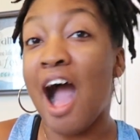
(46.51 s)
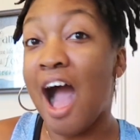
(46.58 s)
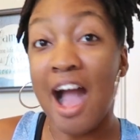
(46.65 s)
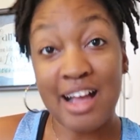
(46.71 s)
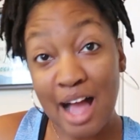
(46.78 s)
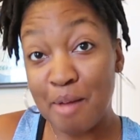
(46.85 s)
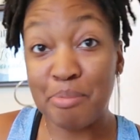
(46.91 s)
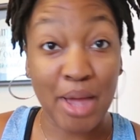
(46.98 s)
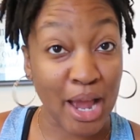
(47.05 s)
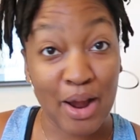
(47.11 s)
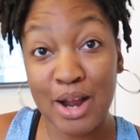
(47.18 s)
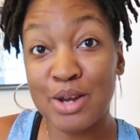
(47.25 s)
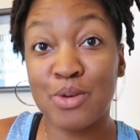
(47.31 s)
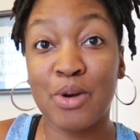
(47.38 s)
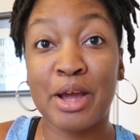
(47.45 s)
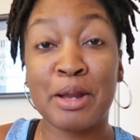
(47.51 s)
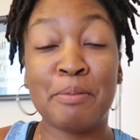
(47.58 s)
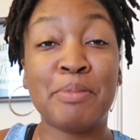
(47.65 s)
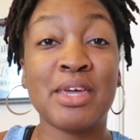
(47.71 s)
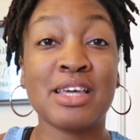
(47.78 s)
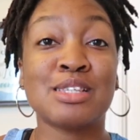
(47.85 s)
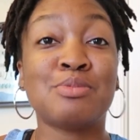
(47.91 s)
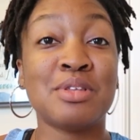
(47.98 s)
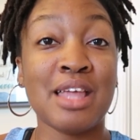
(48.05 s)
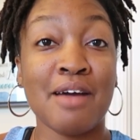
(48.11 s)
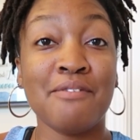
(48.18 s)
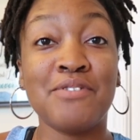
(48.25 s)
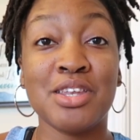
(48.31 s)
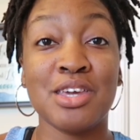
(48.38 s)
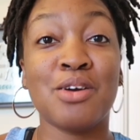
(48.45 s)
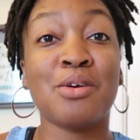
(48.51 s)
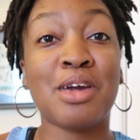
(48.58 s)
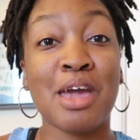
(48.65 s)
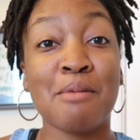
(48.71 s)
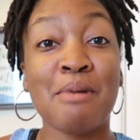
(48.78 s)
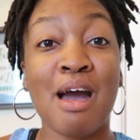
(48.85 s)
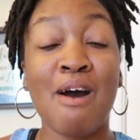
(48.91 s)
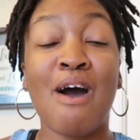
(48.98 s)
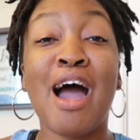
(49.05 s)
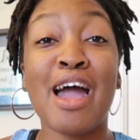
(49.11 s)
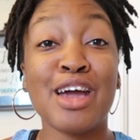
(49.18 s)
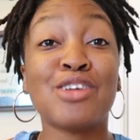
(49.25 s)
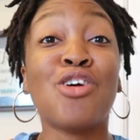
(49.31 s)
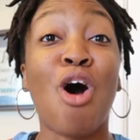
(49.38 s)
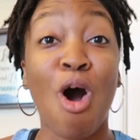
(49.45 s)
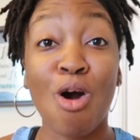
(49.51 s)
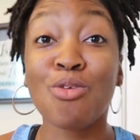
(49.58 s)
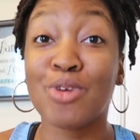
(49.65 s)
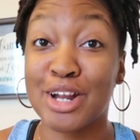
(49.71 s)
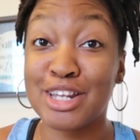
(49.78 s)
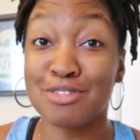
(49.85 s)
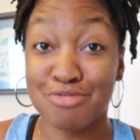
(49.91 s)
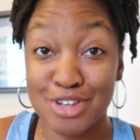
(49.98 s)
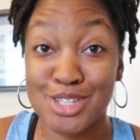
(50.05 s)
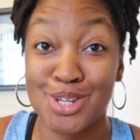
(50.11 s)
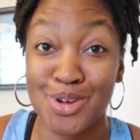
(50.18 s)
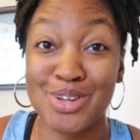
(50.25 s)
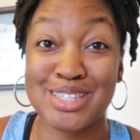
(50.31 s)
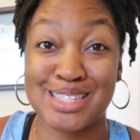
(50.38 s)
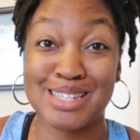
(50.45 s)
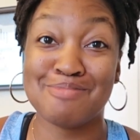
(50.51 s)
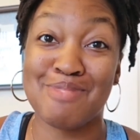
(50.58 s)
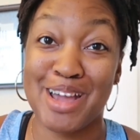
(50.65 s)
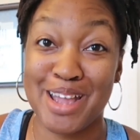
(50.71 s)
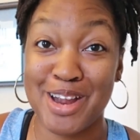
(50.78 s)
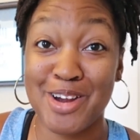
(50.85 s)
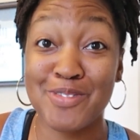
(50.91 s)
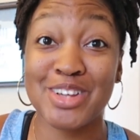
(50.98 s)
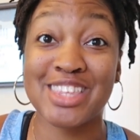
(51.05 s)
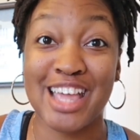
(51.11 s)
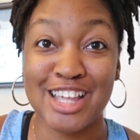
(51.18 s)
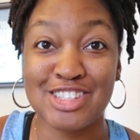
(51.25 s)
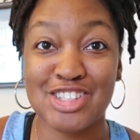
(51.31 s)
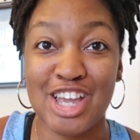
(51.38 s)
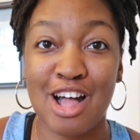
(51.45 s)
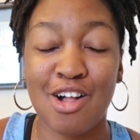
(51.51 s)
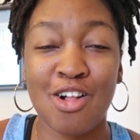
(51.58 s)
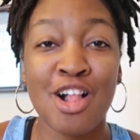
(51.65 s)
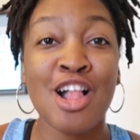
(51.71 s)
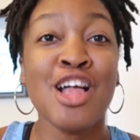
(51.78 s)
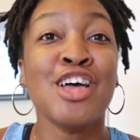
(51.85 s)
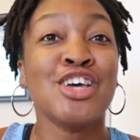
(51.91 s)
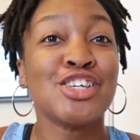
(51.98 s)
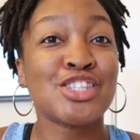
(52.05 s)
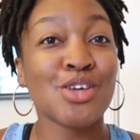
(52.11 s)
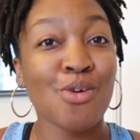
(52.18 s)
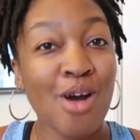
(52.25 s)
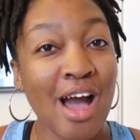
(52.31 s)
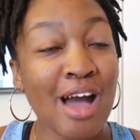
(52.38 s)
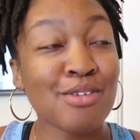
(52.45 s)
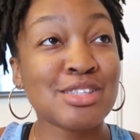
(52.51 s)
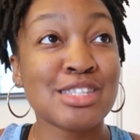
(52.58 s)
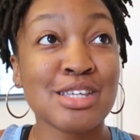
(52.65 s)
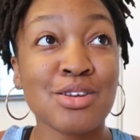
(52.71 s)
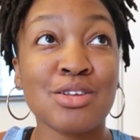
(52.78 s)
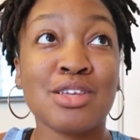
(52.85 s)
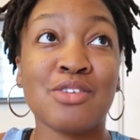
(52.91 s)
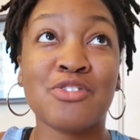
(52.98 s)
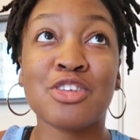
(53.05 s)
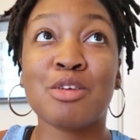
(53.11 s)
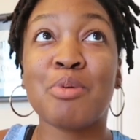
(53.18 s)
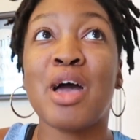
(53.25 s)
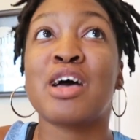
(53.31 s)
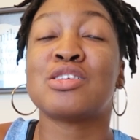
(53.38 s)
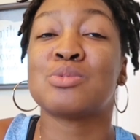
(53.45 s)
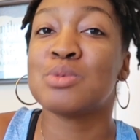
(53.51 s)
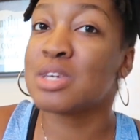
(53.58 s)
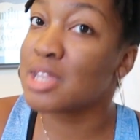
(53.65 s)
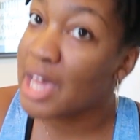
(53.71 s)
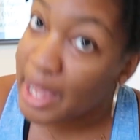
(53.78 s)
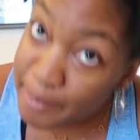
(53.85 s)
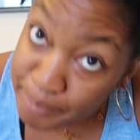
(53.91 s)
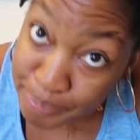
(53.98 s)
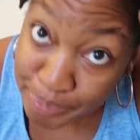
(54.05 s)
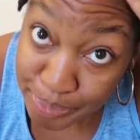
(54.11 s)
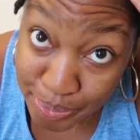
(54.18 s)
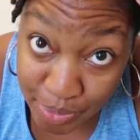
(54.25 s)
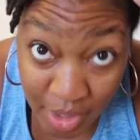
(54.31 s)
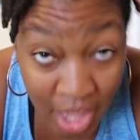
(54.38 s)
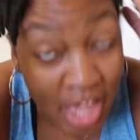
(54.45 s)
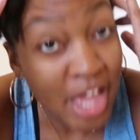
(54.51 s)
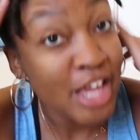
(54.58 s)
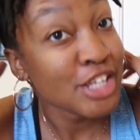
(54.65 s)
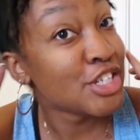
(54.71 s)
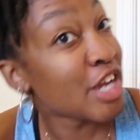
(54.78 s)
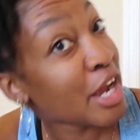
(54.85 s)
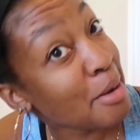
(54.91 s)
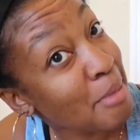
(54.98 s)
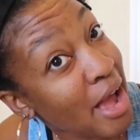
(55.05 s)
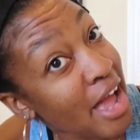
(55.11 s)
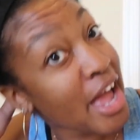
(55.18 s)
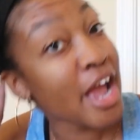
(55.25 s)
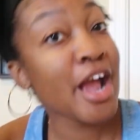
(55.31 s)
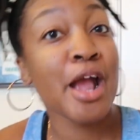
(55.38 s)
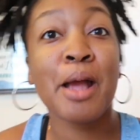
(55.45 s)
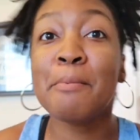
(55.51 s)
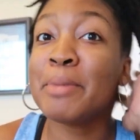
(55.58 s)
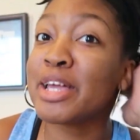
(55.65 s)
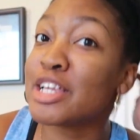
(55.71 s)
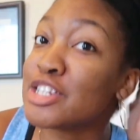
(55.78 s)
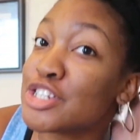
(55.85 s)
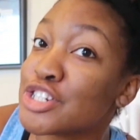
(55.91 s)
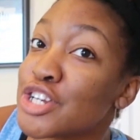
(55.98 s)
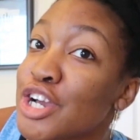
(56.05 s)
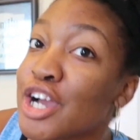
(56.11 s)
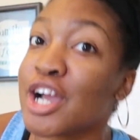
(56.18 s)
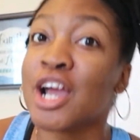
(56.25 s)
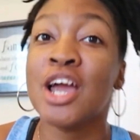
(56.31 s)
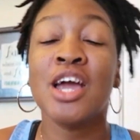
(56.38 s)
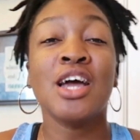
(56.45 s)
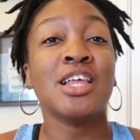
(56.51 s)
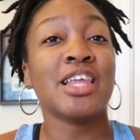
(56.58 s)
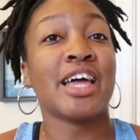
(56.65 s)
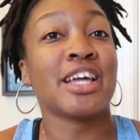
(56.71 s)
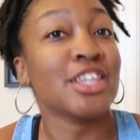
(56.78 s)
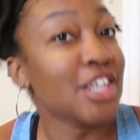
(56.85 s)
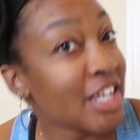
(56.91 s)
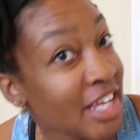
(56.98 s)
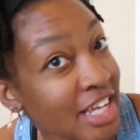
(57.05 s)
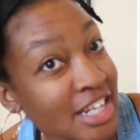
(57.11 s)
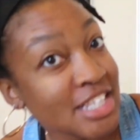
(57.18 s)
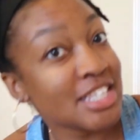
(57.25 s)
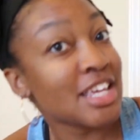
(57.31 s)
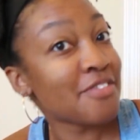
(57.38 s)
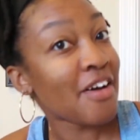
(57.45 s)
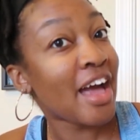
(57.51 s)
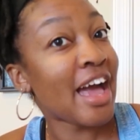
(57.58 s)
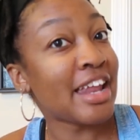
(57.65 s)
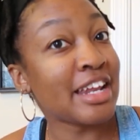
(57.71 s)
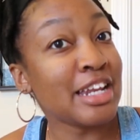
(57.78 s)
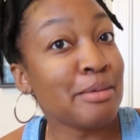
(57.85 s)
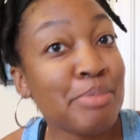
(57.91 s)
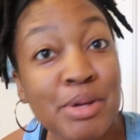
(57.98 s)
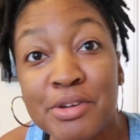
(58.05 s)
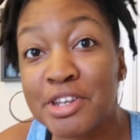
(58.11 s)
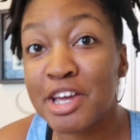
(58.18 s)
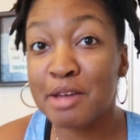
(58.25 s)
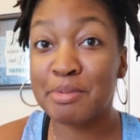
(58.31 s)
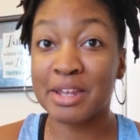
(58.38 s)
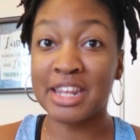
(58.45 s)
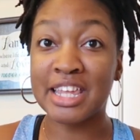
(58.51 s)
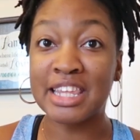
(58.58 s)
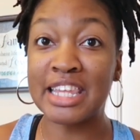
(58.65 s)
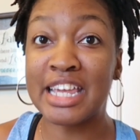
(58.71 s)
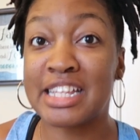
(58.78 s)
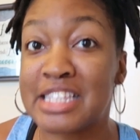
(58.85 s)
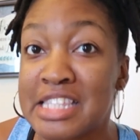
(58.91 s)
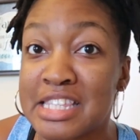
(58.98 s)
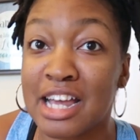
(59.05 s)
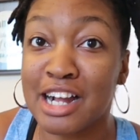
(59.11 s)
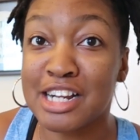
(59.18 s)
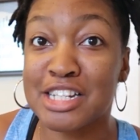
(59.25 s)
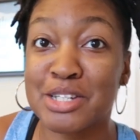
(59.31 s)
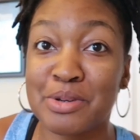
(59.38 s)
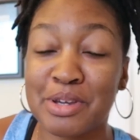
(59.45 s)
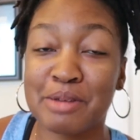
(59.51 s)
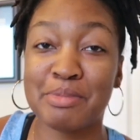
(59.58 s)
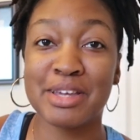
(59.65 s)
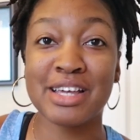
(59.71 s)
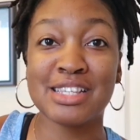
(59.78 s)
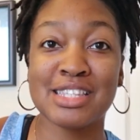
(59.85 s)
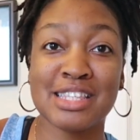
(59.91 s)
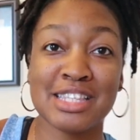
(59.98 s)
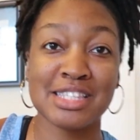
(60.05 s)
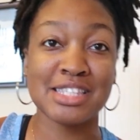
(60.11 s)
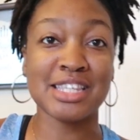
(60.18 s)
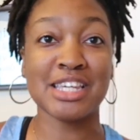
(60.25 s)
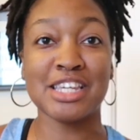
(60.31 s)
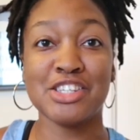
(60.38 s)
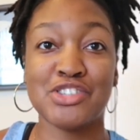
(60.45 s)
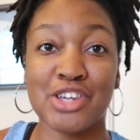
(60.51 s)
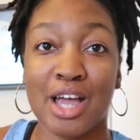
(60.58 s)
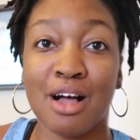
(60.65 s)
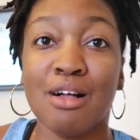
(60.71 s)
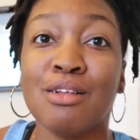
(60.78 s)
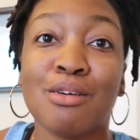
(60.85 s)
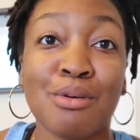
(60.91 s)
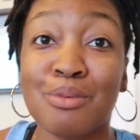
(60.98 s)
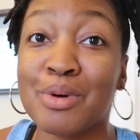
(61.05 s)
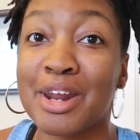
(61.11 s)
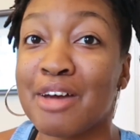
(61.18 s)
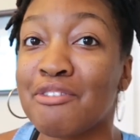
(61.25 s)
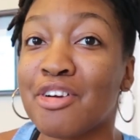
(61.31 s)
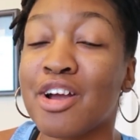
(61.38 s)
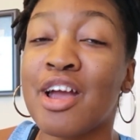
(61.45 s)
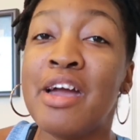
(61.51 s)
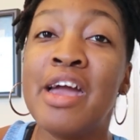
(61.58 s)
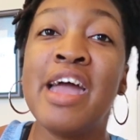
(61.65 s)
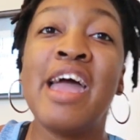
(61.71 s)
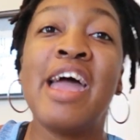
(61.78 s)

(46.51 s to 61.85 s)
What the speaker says: I got paranoid because when that video came out, I had already retwisted my hair with that gel. So I was literally for the past week like checking my hair, making sure, like looking to see if I had any buildup, any lint stuck to it because of the sticky gel or whatever.